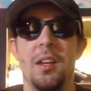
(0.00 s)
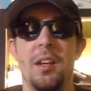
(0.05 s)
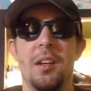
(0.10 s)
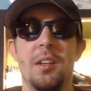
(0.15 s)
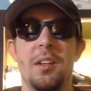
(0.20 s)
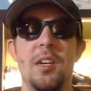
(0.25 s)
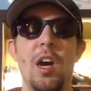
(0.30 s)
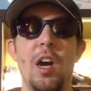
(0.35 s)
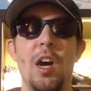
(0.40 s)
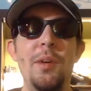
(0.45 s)

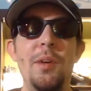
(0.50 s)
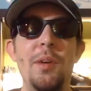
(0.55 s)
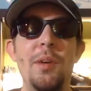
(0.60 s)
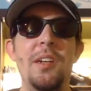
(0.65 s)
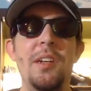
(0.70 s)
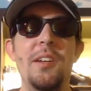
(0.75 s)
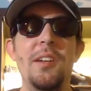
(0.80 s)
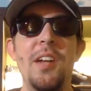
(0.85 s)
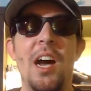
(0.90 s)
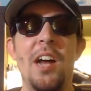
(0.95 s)
Cubby
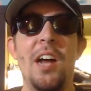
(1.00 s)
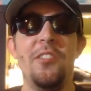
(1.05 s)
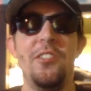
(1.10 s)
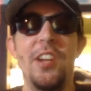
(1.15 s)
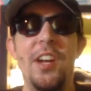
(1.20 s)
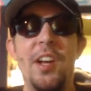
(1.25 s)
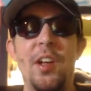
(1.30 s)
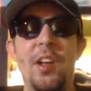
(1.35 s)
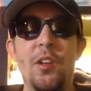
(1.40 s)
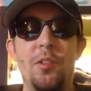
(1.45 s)
did not
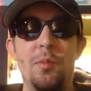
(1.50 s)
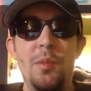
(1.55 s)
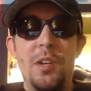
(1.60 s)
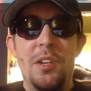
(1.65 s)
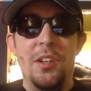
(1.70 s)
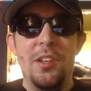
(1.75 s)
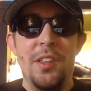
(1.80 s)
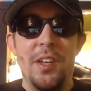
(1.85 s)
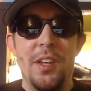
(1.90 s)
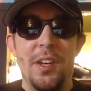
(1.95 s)
challenge me
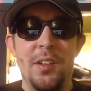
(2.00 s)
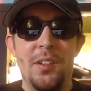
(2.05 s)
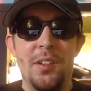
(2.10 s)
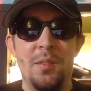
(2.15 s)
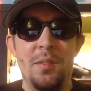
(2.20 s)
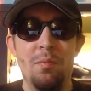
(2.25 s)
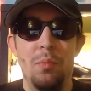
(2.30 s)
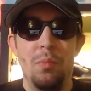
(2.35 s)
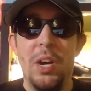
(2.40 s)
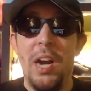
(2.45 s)
to this,
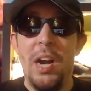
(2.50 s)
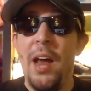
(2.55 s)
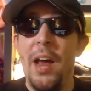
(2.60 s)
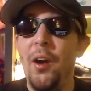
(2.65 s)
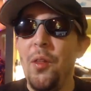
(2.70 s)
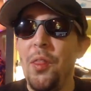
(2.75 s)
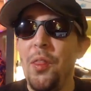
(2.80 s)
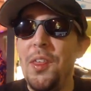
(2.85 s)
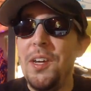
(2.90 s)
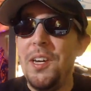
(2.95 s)
but I
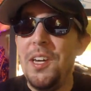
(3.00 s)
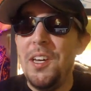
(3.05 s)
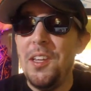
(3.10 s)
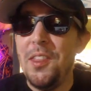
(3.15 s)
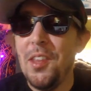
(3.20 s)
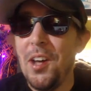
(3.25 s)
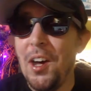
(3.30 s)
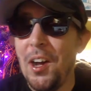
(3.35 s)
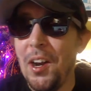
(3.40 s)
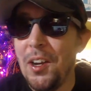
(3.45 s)
don't think he
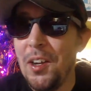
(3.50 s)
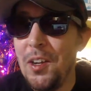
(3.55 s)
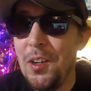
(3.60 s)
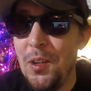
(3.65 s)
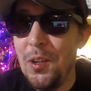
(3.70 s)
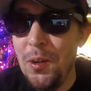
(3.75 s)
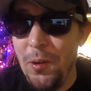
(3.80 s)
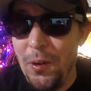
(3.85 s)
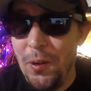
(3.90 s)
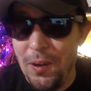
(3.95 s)
thought I could
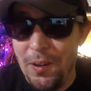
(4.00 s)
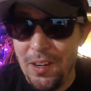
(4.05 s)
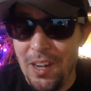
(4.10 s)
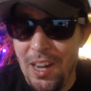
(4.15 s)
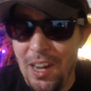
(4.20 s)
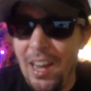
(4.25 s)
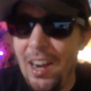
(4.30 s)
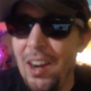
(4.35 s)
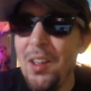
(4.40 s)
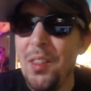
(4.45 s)
do it.
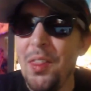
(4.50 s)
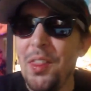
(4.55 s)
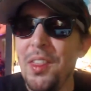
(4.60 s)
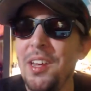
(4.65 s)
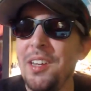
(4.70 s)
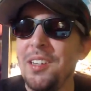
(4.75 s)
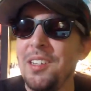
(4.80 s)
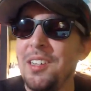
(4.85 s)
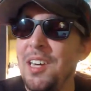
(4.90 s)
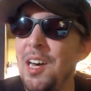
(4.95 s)
I don't
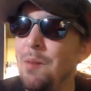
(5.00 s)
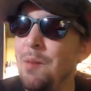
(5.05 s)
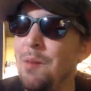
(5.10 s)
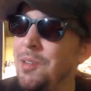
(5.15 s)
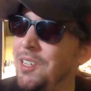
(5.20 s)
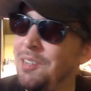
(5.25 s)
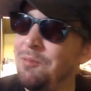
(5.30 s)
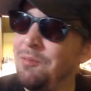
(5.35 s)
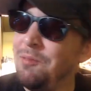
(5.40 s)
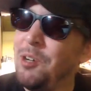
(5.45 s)
think,
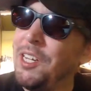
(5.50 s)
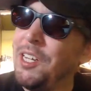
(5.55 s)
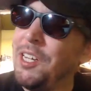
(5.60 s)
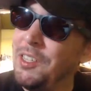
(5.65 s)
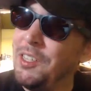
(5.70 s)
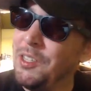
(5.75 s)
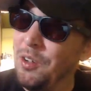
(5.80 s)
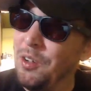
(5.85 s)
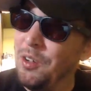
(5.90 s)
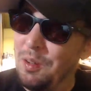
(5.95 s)
Cubby, what are you
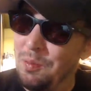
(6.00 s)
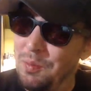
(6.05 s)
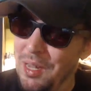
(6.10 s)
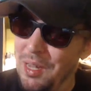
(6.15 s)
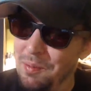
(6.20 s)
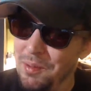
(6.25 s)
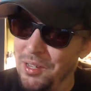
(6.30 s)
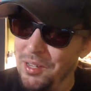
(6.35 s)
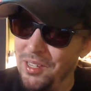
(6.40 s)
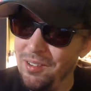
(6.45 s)
doing,
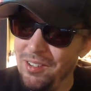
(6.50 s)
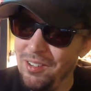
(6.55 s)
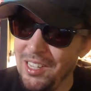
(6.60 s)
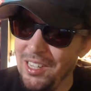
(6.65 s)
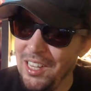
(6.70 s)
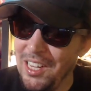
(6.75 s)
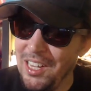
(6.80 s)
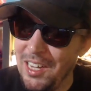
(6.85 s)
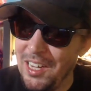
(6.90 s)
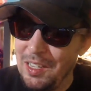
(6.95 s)
baby? You were
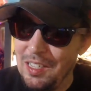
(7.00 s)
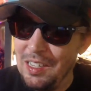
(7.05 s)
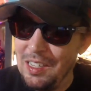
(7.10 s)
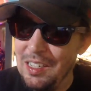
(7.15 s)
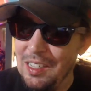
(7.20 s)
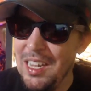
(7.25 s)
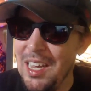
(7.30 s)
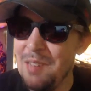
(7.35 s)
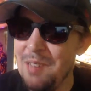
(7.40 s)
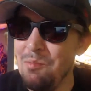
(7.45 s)
like,
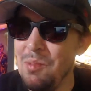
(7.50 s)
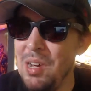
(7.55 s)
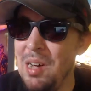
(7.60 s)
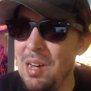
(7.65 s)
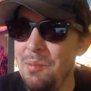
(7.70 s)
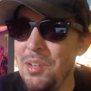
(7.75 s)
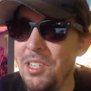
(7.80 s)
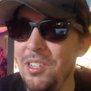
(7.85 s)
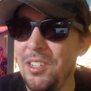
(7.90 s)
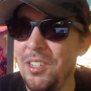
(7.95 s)
hey,
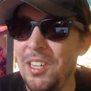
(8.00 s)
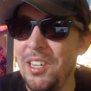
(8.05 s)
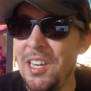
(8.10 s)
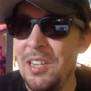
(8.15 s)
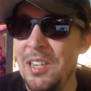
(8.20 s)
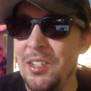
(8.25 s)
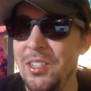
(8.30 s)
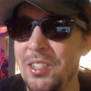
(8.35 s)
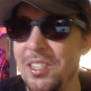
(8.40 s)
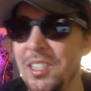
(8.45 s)
mama, you
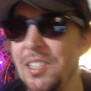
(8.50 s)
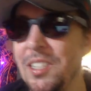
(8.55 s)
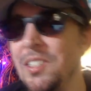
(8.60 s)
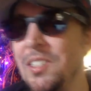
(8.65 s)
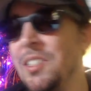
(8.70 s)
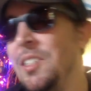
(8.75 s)
can't do this.